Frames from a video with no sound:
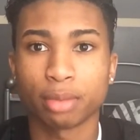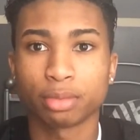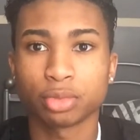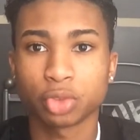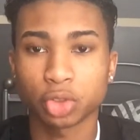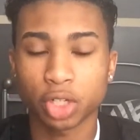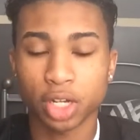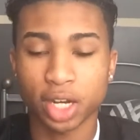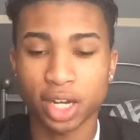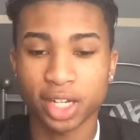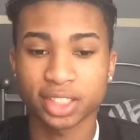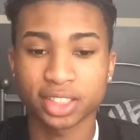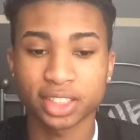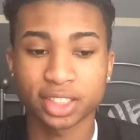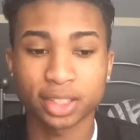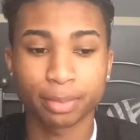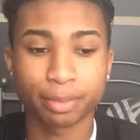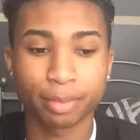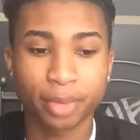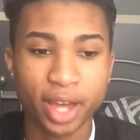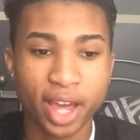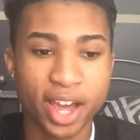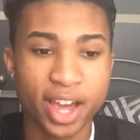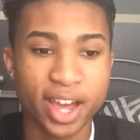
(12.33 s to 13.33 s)
I'm trying to
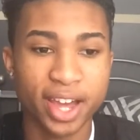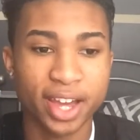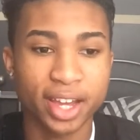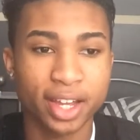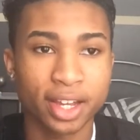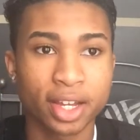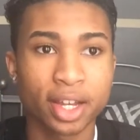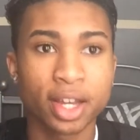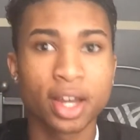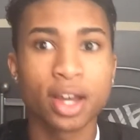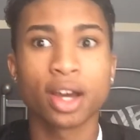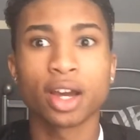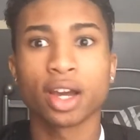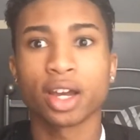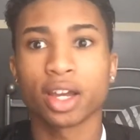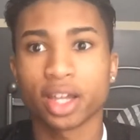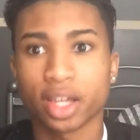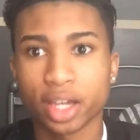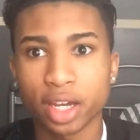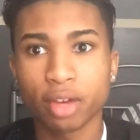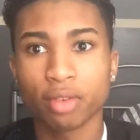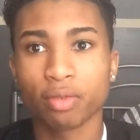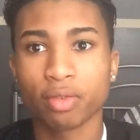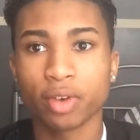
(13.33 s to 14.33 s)
pack,
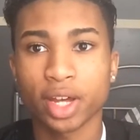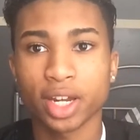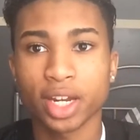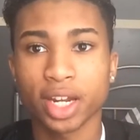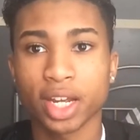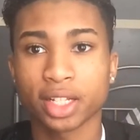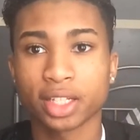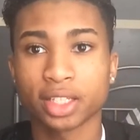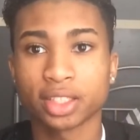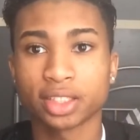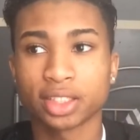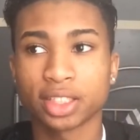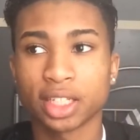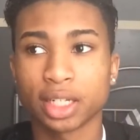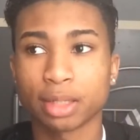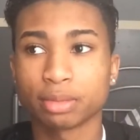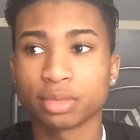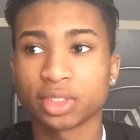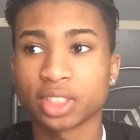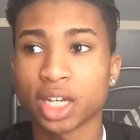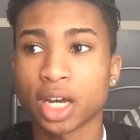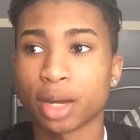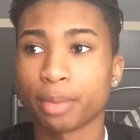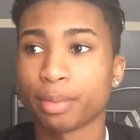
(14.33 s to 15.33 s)
get ready at the same
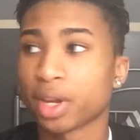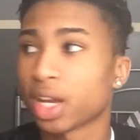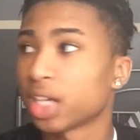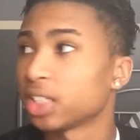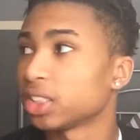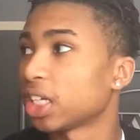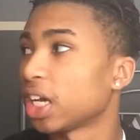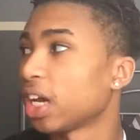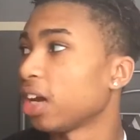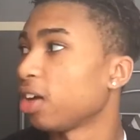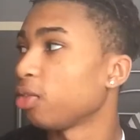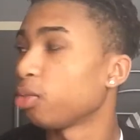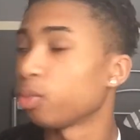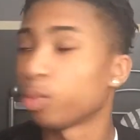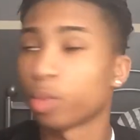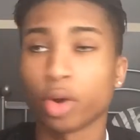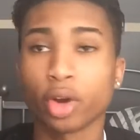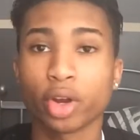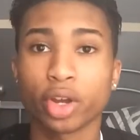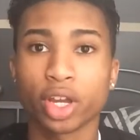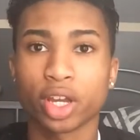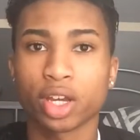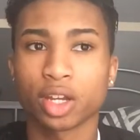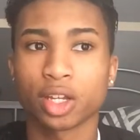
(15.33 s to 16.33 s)
time because I have
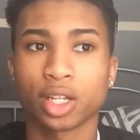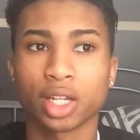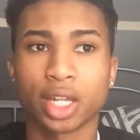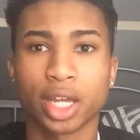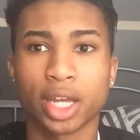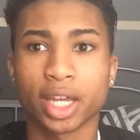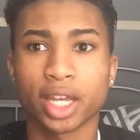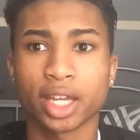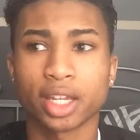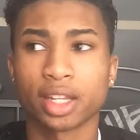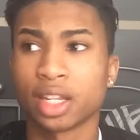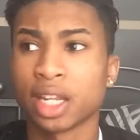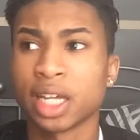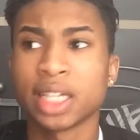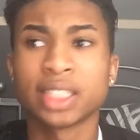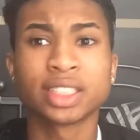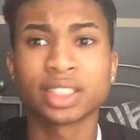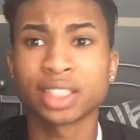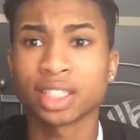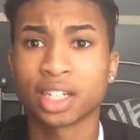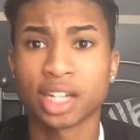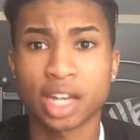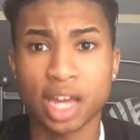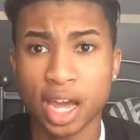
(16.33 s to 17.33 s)
work like in less
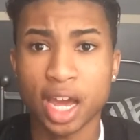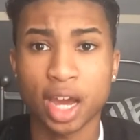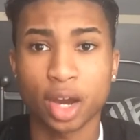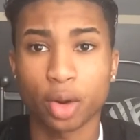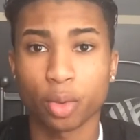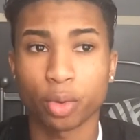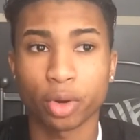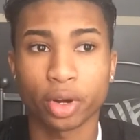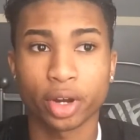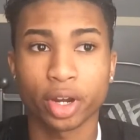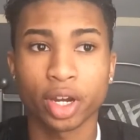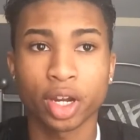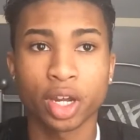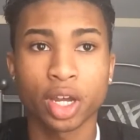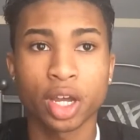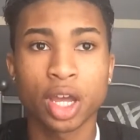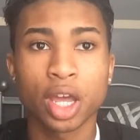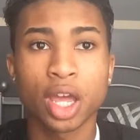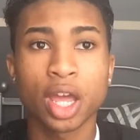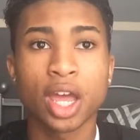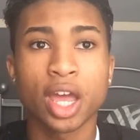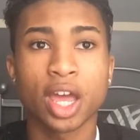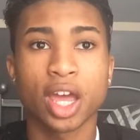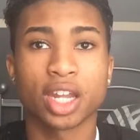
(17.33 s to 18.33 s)
than an hour,
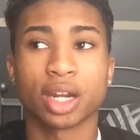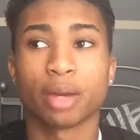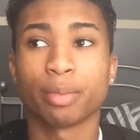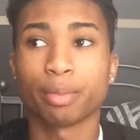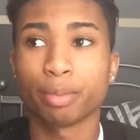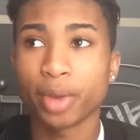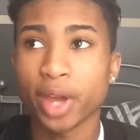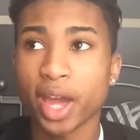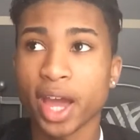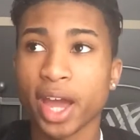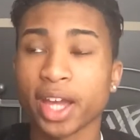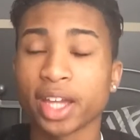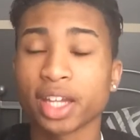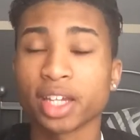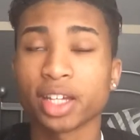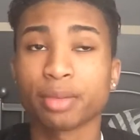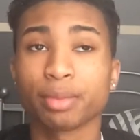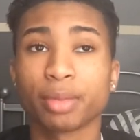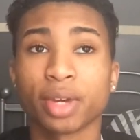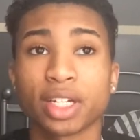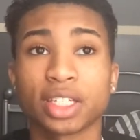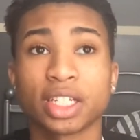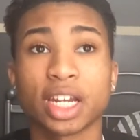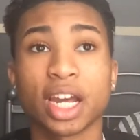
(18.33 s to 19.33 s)
and I'm
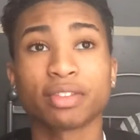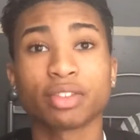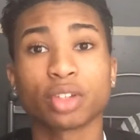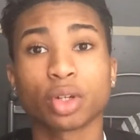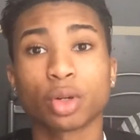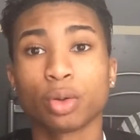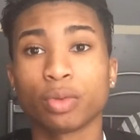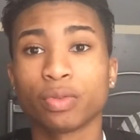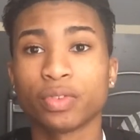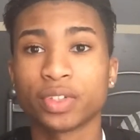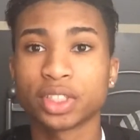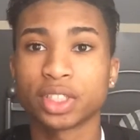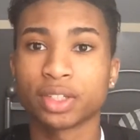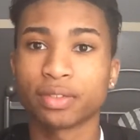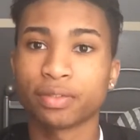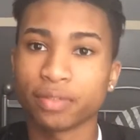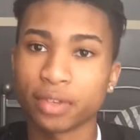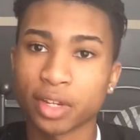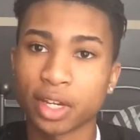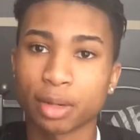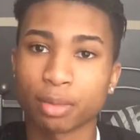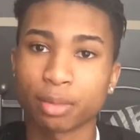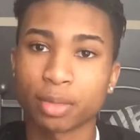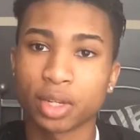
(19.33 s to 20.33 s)
packing because I have to go visit
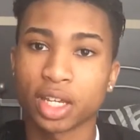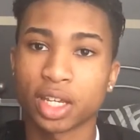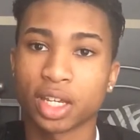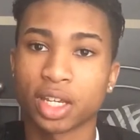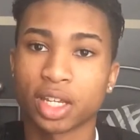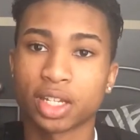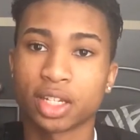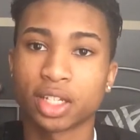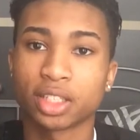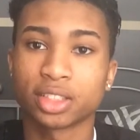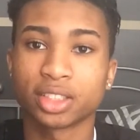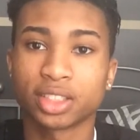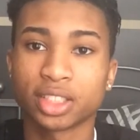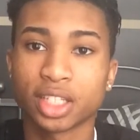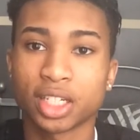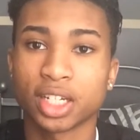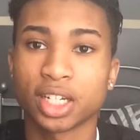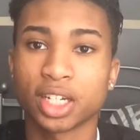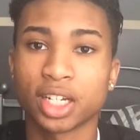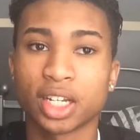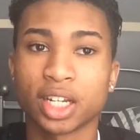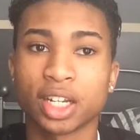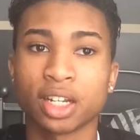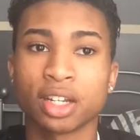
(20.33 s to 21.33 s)
family in the
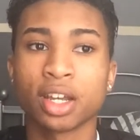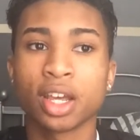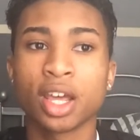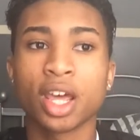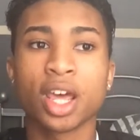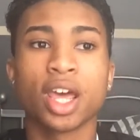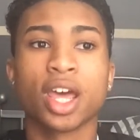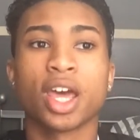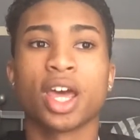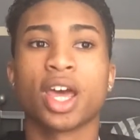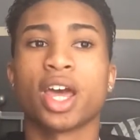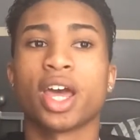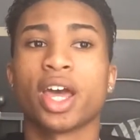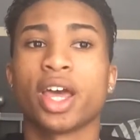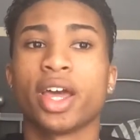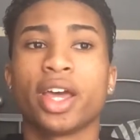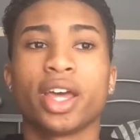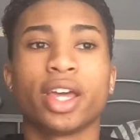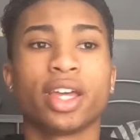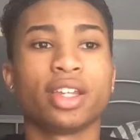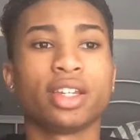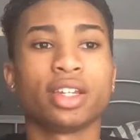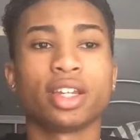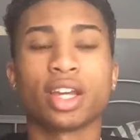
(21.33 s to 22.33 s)
city,
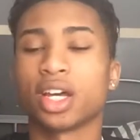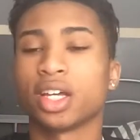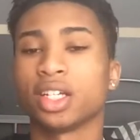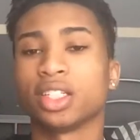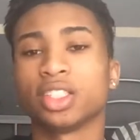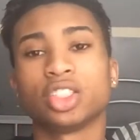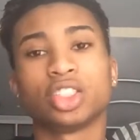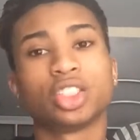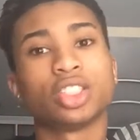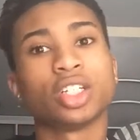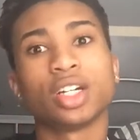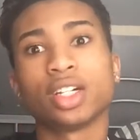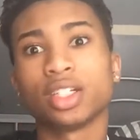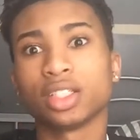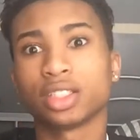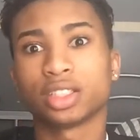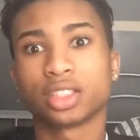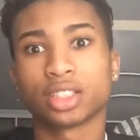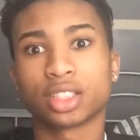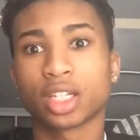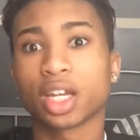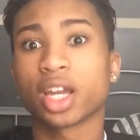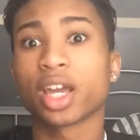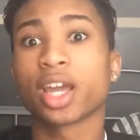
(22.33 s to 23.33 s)
and it's
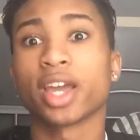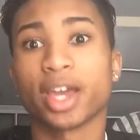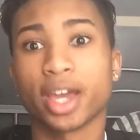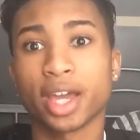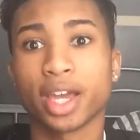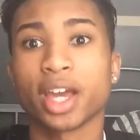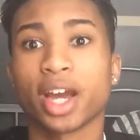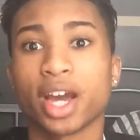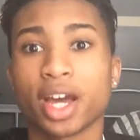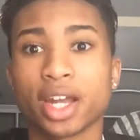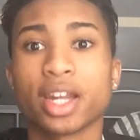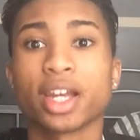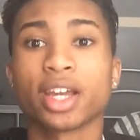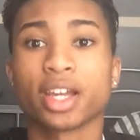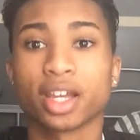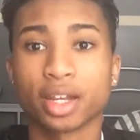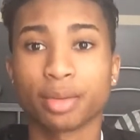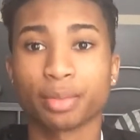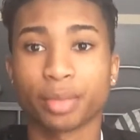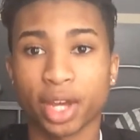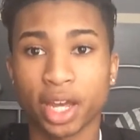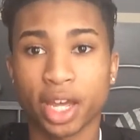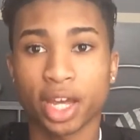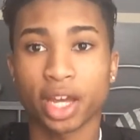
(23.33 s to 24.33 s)
just chaotic
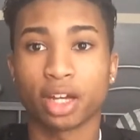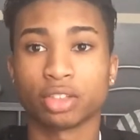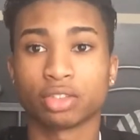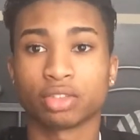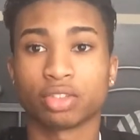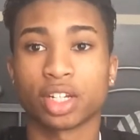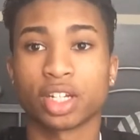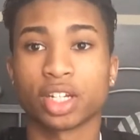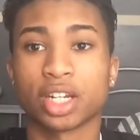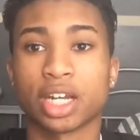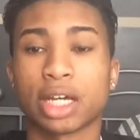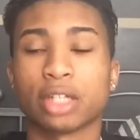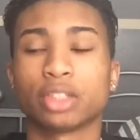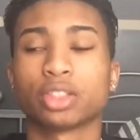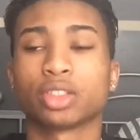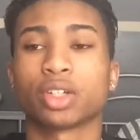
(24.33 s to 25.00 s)
in my house right now.